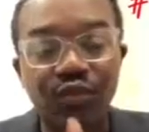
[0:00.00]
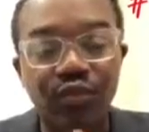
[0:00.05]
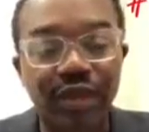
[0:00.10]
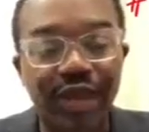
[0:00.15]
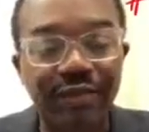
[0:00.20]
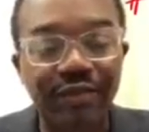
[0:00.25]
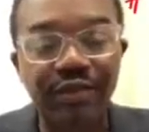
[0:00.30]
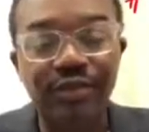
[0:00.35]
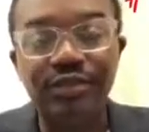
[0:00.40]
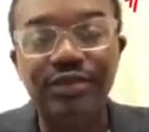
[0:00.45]

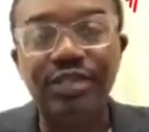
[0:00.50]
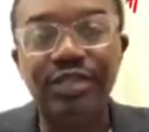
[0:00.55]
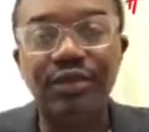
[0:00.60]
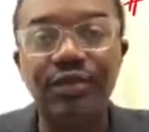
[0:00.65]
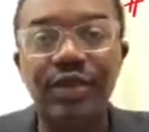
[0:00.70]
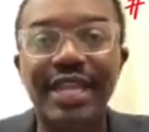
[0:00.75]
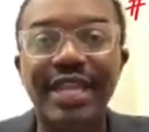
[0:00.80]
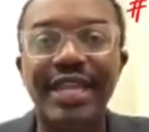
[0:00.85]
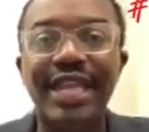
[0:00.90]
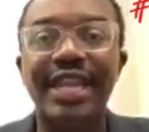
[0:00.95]
revenue
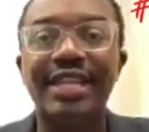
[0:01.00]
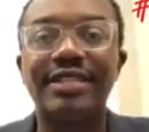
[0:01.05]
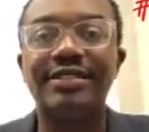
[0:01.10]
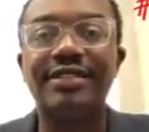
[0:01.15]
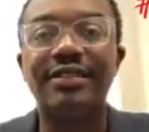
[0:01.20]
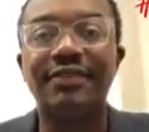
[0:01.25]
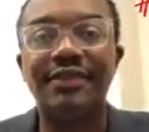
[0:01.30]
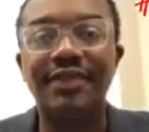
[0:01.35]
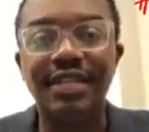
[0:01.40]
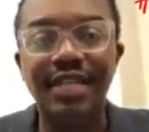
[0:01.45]
generating
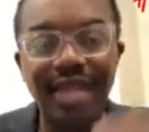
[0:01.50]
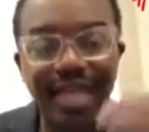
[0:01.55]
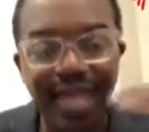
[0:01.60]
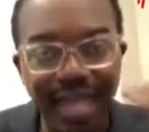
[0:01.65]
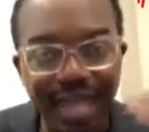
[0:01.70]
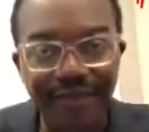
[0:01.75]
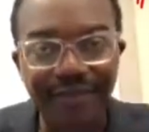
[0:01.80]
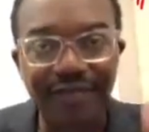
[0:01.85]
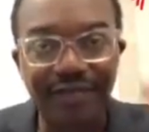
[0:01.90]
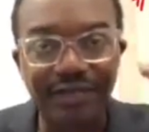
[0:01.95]
activity
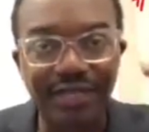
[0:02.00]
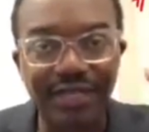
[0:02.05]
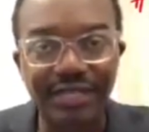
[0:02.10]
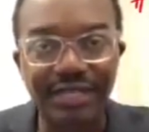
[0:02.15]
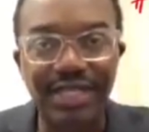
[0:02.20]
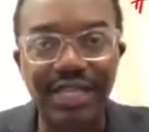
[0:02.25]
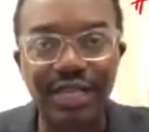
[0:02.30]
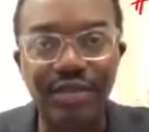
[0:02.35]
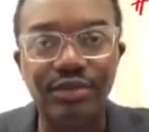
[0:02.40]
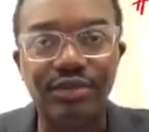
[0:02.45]
every
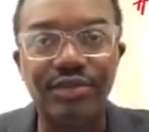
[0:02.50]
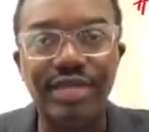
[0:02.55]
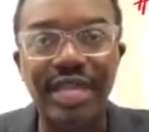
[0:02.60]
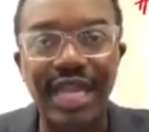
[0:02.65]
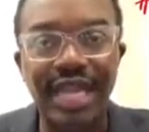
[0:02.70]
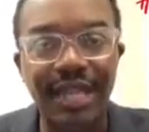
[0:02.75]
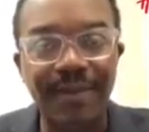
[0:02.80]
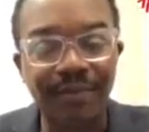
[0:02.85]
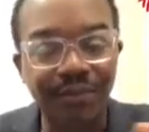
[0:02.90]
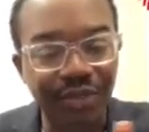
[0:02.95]
single
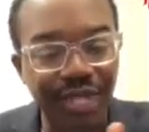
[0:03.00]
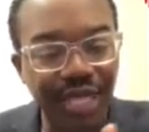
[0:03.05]
day